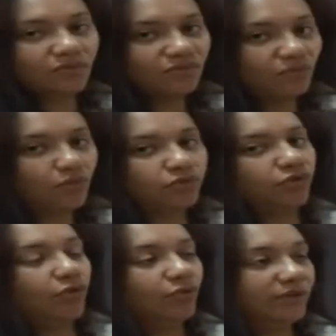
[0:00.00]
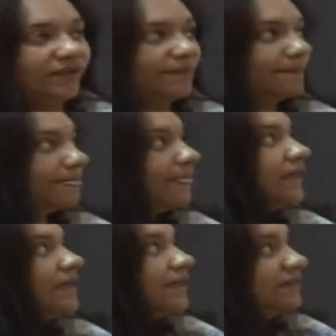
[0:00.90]
of water only.
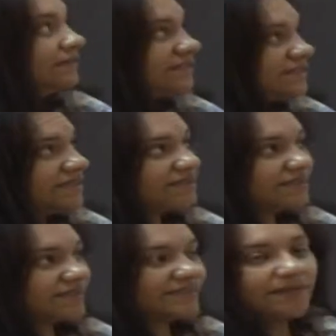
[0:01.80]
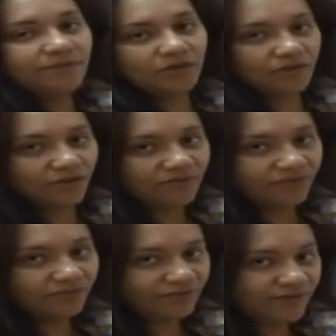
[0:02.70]
This is the summary
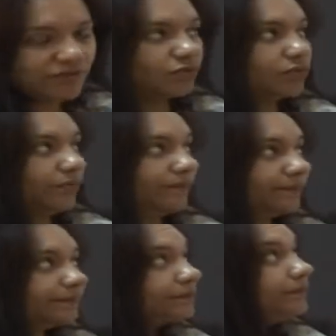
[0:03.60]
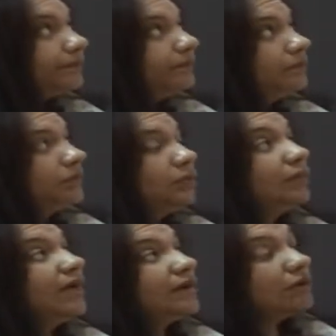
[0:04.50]
of lesson 1.
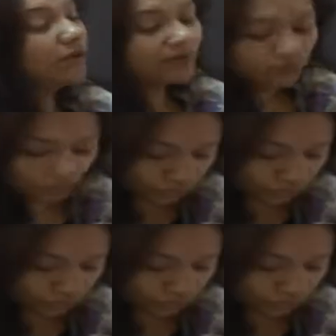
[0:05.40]
We are going to